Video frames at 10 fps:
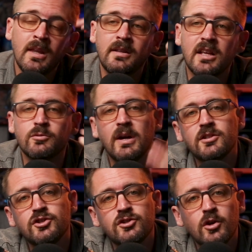And that's why
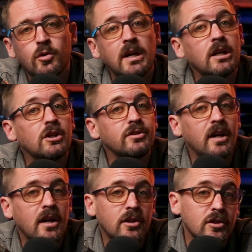it's just so critical
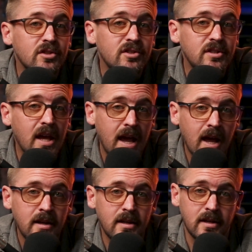to
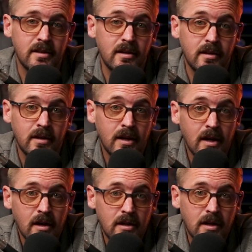understand it,
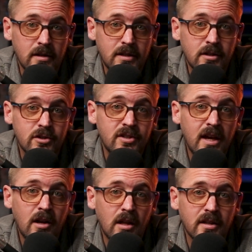to
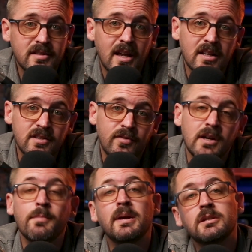understand all of this at its
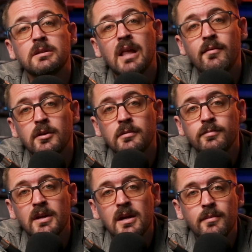fundamental level.
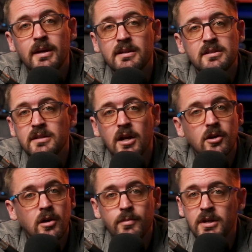Because it's
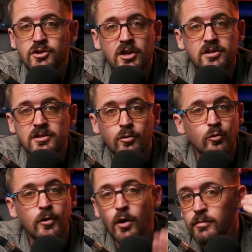not going to be just
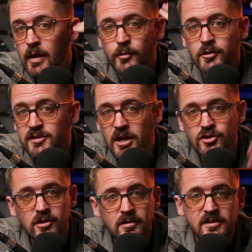rote
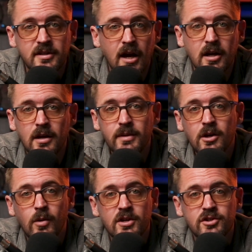memorization. It's not going to be
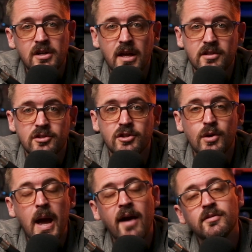question and answer.
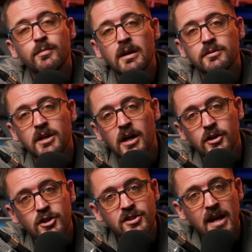You have to be able to
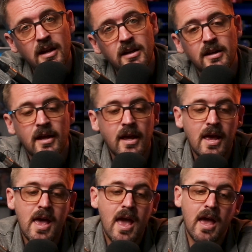understand it
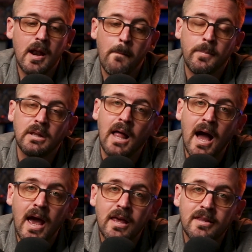and
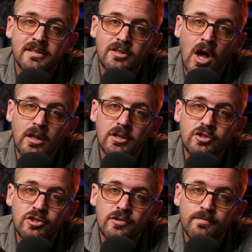apply this
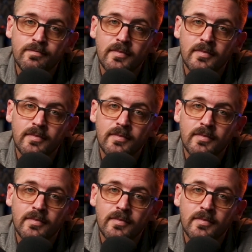knowledge